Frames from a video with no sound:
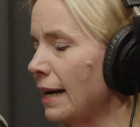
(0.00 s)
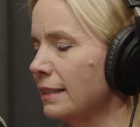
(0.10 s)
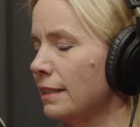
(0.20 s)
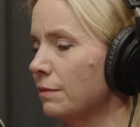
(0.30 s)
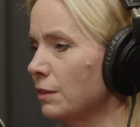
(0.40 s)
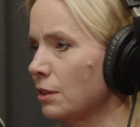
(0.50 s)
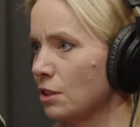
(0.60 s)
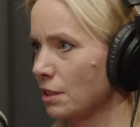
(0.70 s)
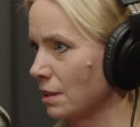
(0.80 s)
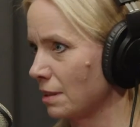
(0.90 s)
never
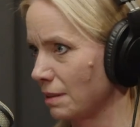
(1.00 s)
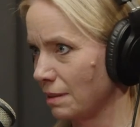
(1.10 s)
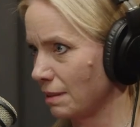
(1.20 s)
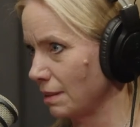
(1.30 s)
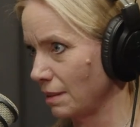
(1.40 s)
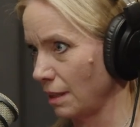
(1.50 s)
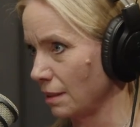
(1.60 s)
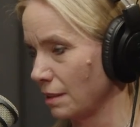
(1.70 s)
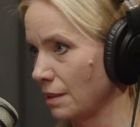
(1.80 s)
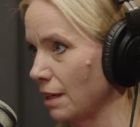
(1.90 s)
just
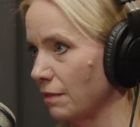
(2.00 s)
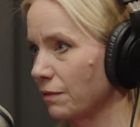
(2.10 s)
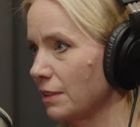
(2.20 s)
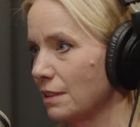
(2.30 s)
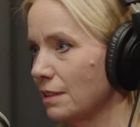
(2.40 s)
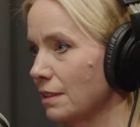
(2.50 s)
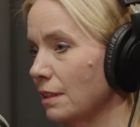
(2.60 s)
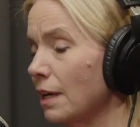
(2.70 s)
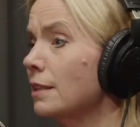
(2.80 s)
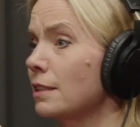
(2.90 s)
send stuff because
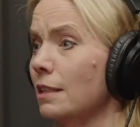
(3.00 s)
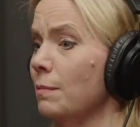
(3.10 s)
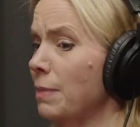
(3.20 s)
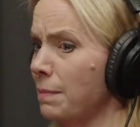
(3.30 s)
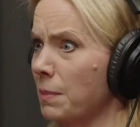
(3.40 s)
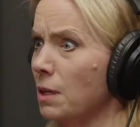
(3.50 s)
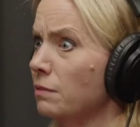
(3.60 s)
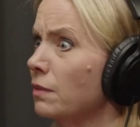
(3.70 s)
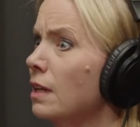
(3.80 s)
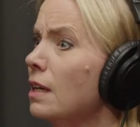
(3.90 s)
their head's going to pop
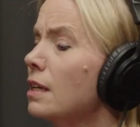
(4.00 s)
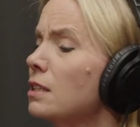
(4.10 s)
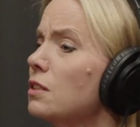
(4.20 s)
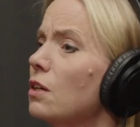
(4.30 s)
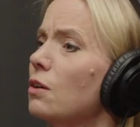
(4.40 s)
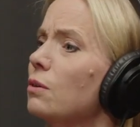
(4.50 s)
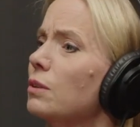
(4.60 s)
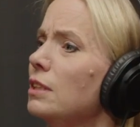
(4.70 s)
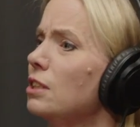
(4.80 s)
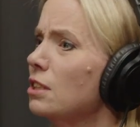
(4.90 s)
off. So
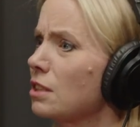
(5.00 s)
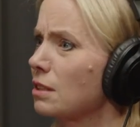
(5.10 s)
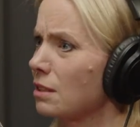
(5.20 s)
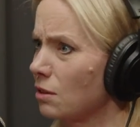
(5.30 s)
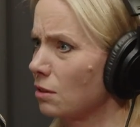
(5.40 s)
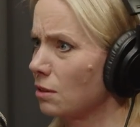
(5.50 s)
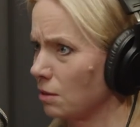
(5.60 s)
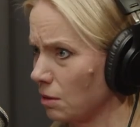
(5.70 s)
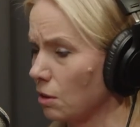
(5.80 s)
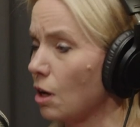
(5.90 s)
you just
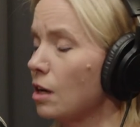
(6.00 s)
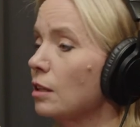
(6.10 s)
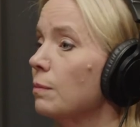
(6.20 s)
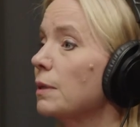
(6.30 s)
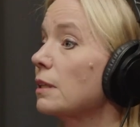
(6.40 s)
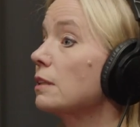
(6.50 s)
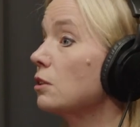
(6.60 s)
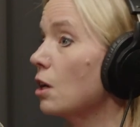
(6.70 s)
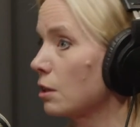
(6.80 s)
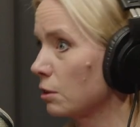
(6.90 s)
call them,
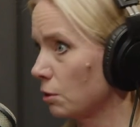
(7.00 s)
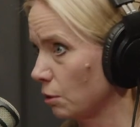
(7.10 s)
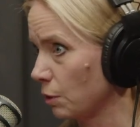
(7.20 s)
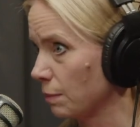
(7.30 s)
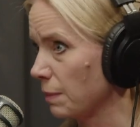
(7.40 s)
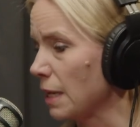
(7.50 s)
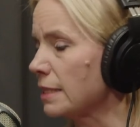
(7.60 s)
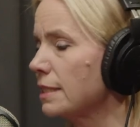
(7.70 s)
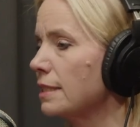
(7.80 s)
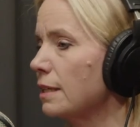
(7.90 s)
talk to them,
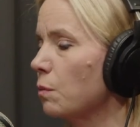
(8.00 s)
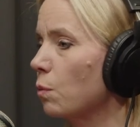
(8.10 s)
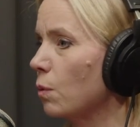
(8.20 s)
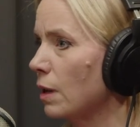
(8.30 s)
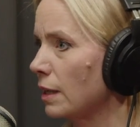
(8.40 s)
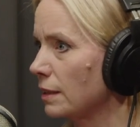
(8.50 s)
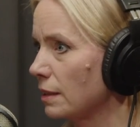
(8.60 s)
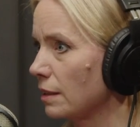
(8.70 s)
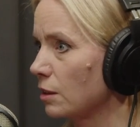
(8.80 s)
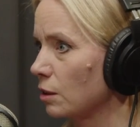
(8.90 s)
see what
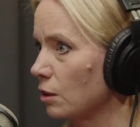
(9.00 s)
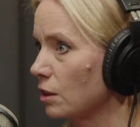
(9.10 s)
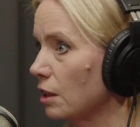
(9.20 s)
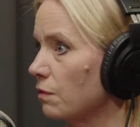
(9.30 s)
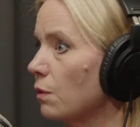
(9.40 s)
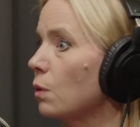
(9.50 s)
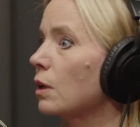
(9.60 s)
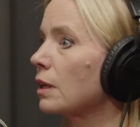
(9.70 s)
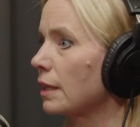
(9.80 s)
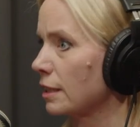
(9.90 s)
they're looking
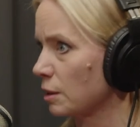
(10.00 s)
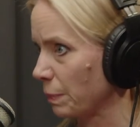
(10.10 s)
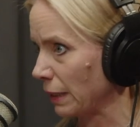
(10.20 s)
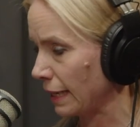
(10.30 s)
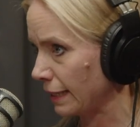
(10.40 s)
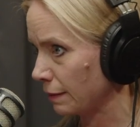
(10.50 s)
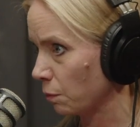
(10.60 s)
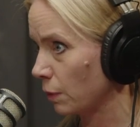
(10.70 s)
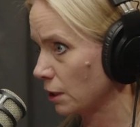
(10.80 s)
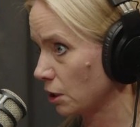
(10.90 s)
for,
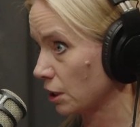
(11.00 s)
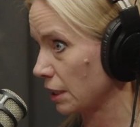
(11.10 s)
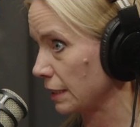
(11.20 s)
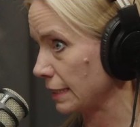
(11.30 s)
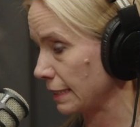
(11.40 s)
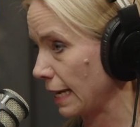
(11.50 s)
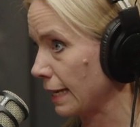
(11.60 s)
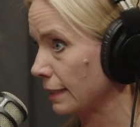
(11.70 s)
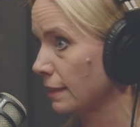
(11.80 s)
explain what you're going to send.